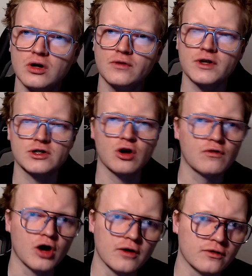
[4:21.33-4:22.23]
there's a lot of
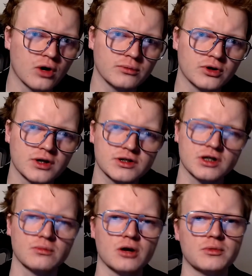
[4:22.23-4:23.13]
overwhelm units at the
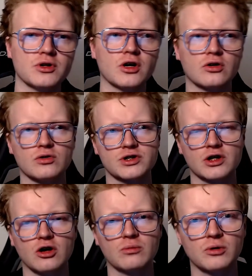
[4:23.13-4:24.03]
moment that are causing a
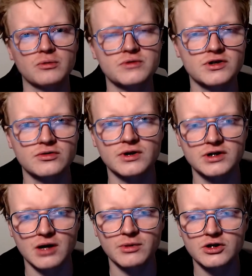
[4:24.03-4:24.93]
lot of problems and doing
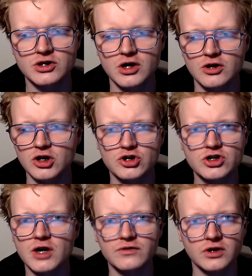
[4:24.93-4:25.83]
damage that you just
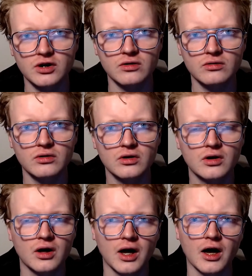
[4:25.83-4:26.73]
have to kill.
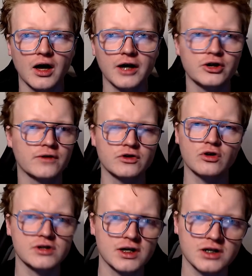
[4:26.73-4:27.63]
And you have to not
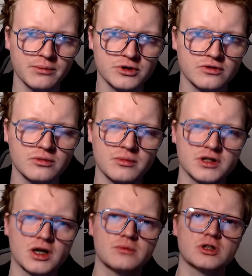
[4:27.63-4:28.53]
take damage from them at the
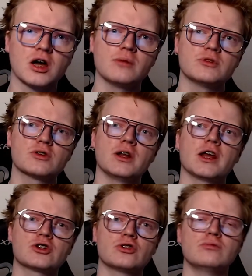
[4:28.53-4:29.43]
same time. So it
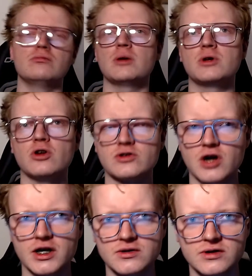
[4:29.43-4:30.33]
lets you maybe not die
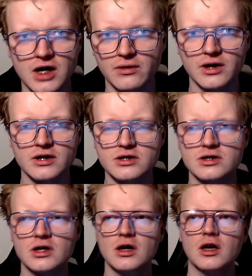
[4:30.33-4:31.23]
to a Darius.
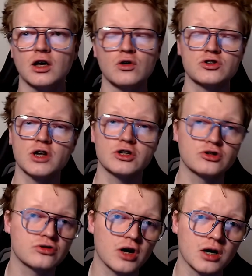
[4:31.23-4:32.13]
It also lets you
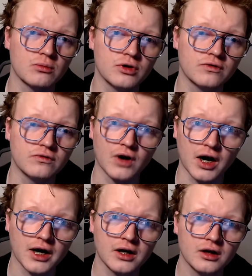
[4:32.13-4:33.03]
trade up with
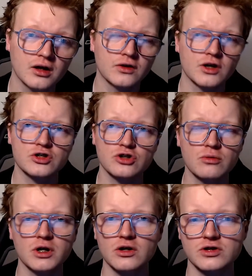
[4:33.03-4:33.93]
Vi. There's so
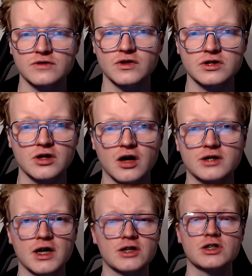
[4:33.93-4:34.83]
many uses for this card, it's
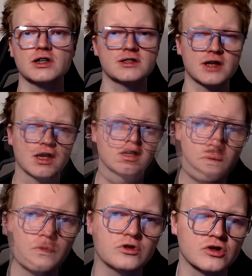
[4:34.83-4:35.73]
actually insane.
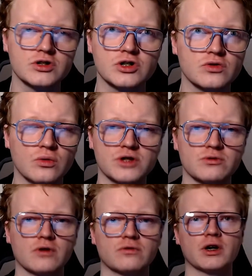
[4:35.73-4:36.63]
So it's just always
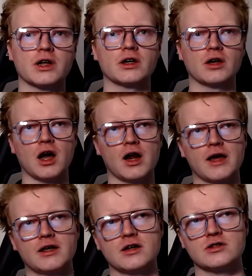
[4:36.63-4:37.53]
worth running. I
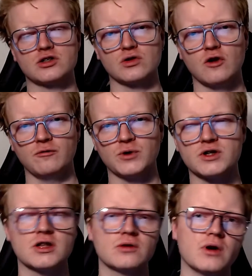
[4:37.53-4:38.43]
like it as a 2-off because
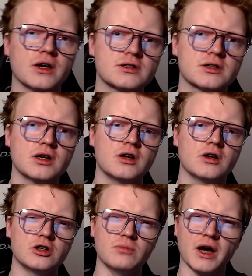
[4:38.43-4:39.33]
otherwise
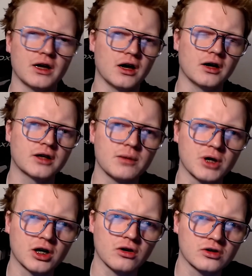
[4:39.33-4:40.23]
you might get a bit
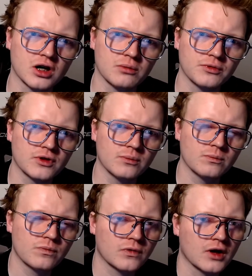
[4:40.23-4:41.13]
clogged up with them.
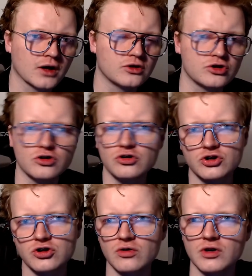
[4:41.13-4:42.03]
And you just
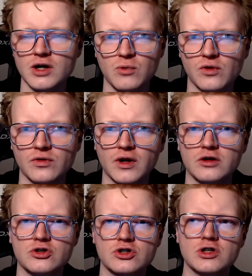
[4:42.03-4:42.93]
don't need more than that. You
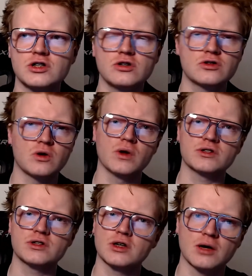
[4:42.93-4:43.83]
just need to use it once
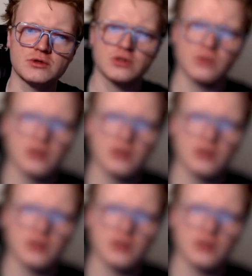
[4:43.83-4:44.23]
in a game to win.